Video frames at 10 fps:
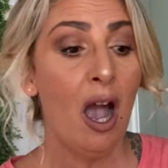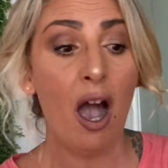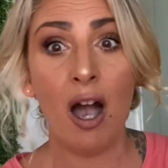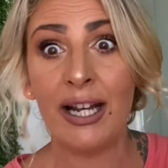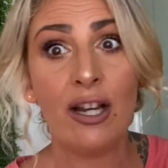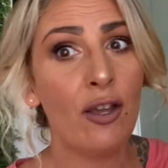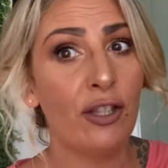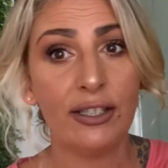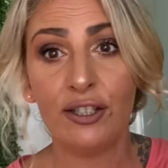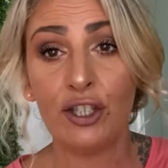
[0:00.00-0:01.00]
I know
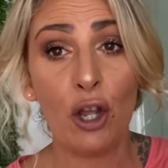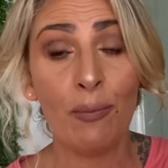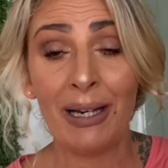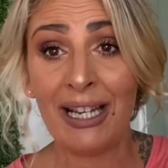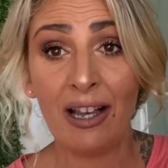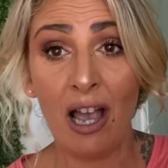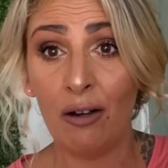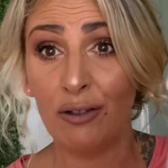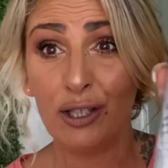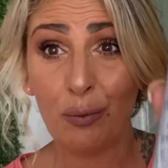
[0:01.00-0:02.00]
that so many
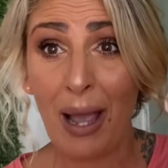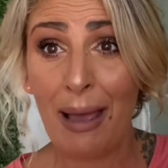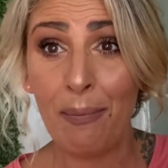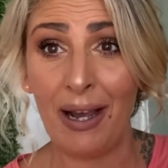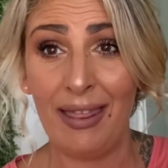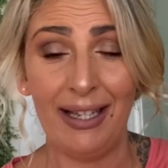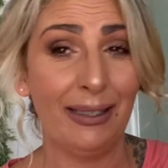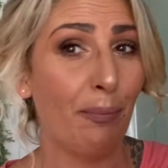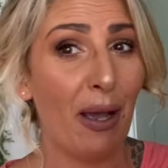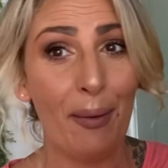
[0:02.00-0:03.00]
girls swear by this,
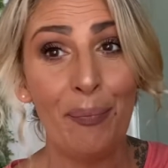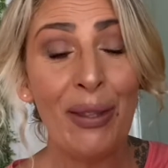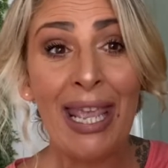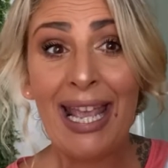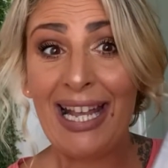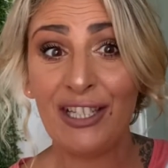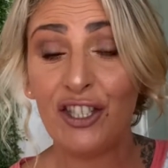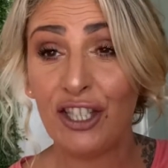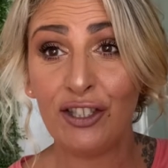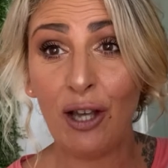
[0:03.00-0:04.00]
but it's
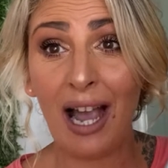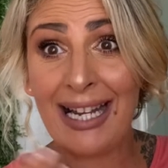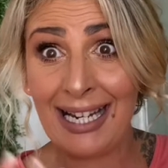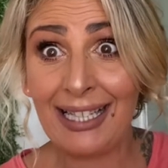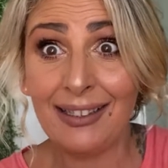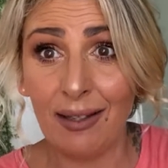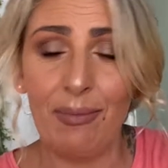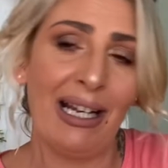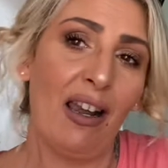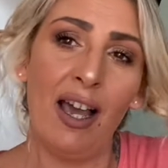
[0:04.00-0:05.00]
just, I need
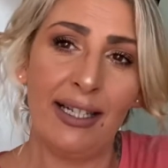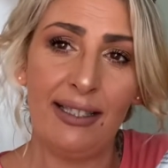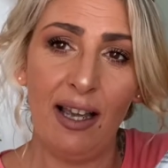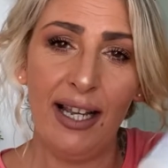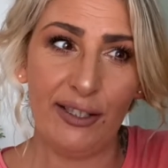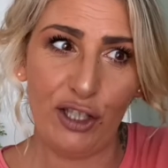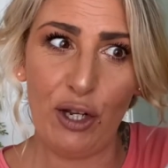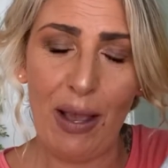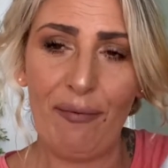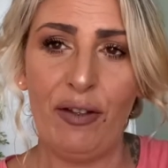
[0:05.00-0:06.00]
something lighter. It's too
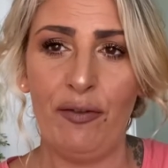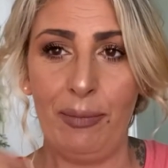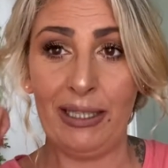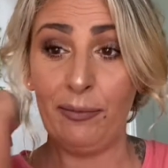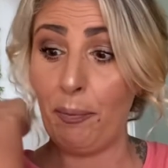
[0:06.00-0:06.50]
heavy for me.